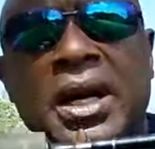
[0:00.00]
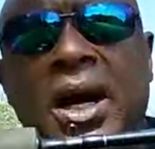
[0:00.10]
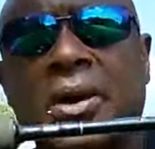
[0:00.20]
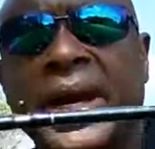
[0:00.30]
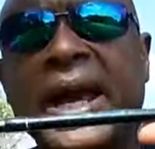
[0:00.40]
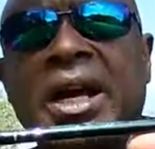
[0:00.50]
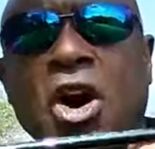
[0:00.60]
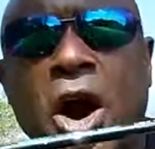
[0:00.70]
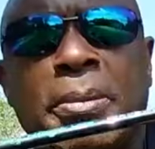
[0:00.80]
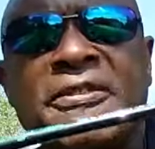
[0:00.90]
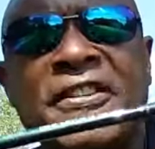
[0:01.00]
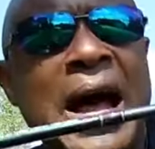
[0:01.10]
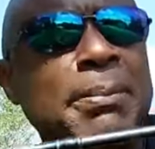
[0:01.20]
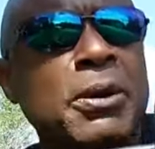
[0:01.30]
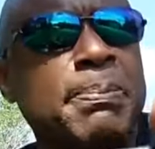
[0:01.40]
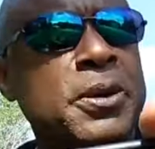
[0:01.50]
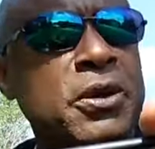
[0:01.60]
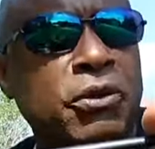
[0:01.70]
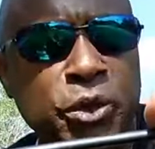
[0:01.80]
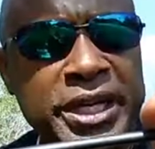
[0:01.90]
okay carbon fiber
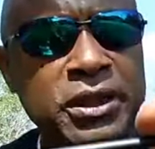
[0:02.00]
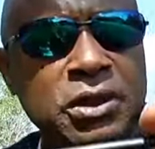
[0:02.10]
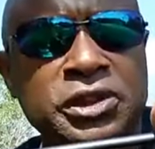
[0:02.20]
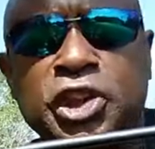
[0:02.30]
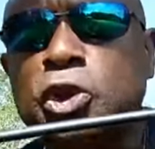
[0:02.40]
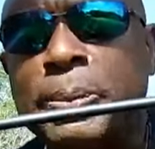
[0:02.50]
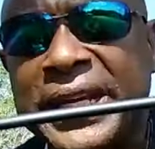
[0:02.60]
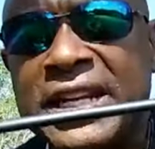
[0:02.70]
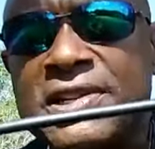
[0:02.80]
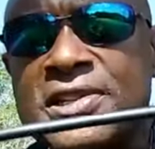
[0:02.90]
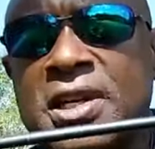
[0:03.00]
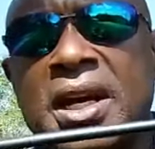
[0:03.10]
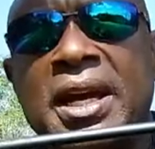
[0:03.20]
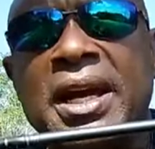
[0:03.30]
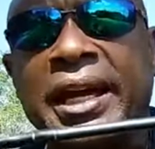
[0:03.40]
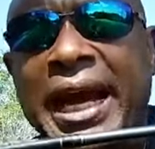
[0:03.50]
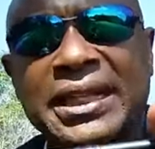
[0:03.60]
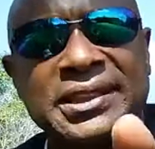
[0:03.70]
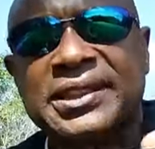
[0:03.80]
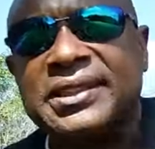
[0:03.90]
reel two-piece
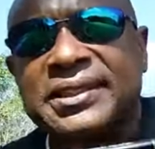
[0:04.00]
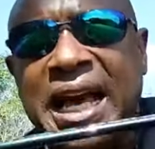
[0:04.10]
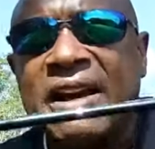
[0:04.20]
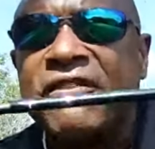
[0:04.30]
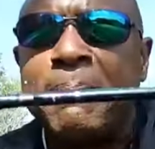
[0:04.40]
guys it's designed for